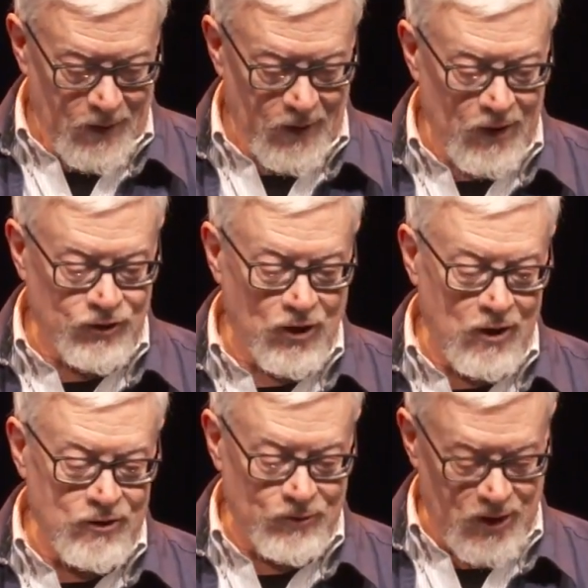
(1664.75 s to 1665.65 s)
it's
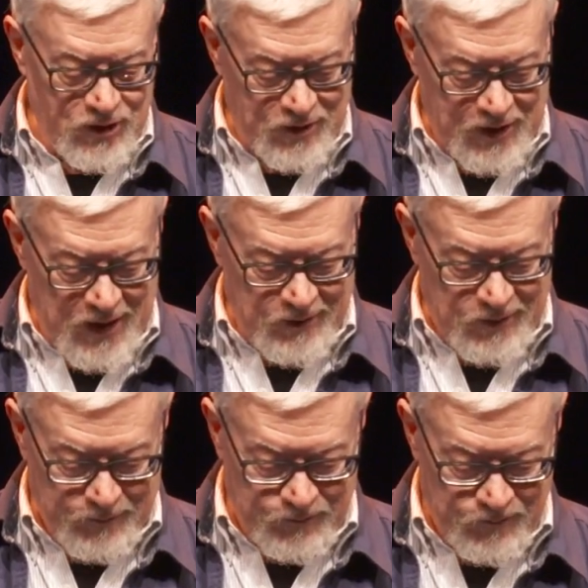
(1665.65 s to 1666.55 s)
hard to enter the
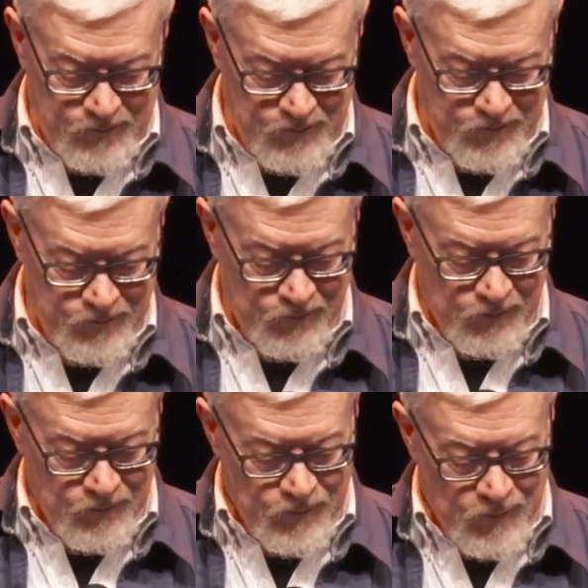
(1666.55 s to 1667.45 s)
kingdom
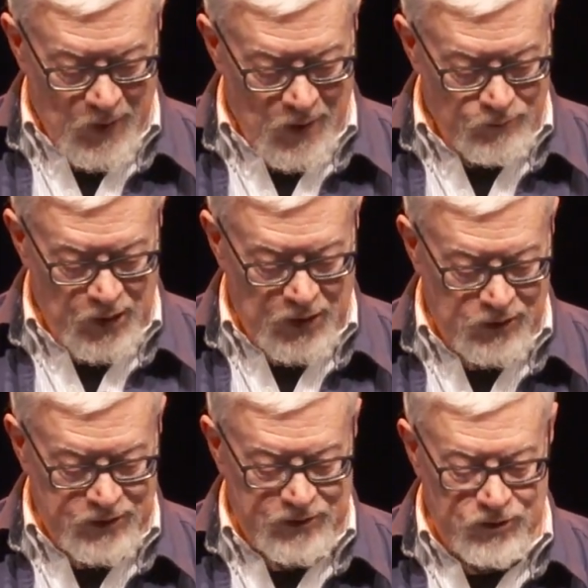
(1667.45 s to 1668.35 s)

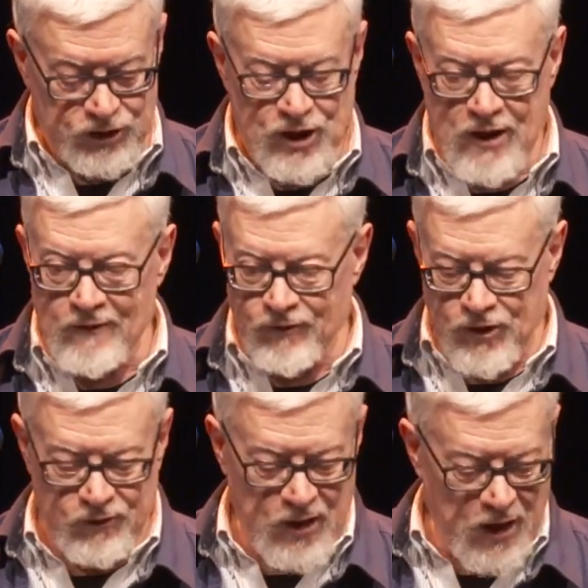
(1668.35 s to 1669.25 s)
because to achieve
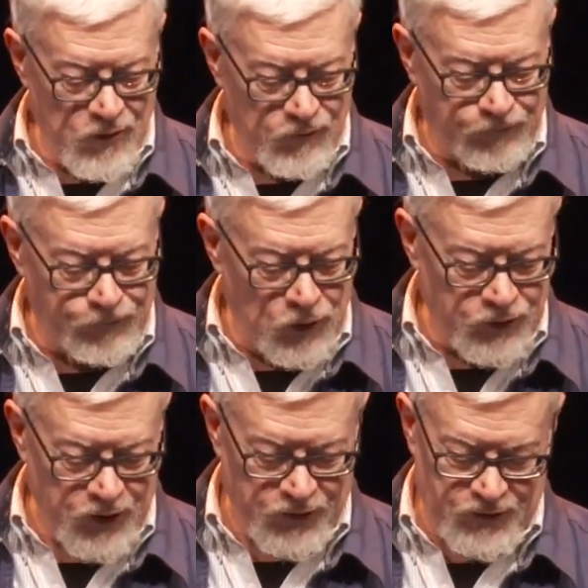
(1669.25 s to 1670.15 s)
the
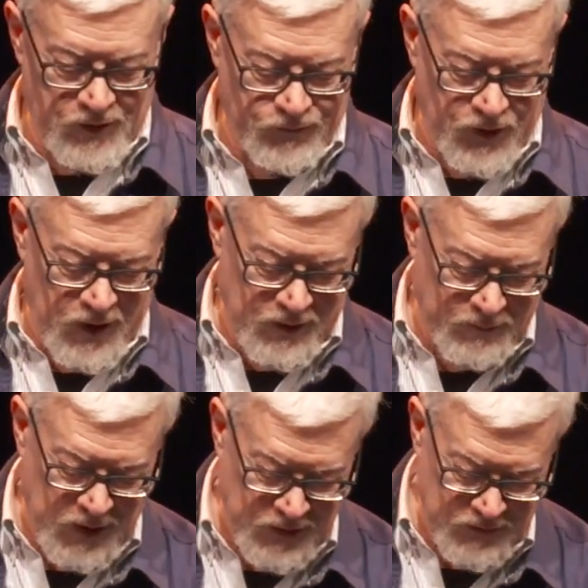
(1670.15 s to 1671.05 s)
fullness of kingdom
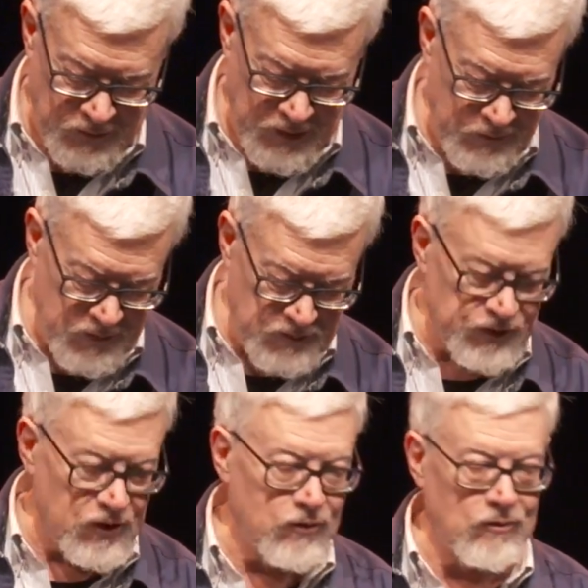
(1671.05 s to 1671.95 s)
ministry, we must
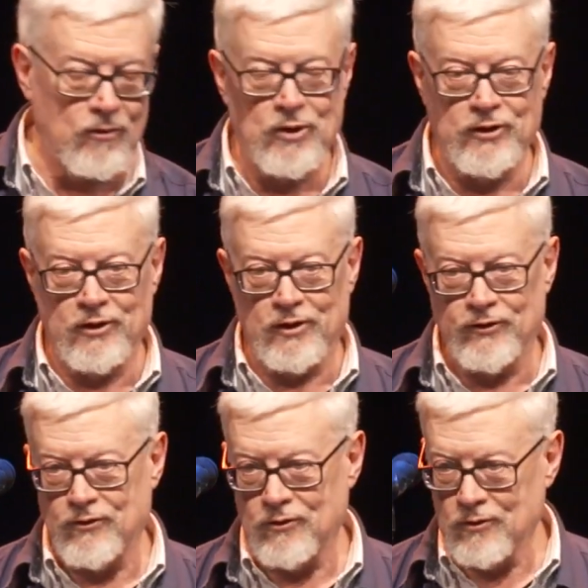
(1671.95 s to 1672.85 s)
go through the wilderness.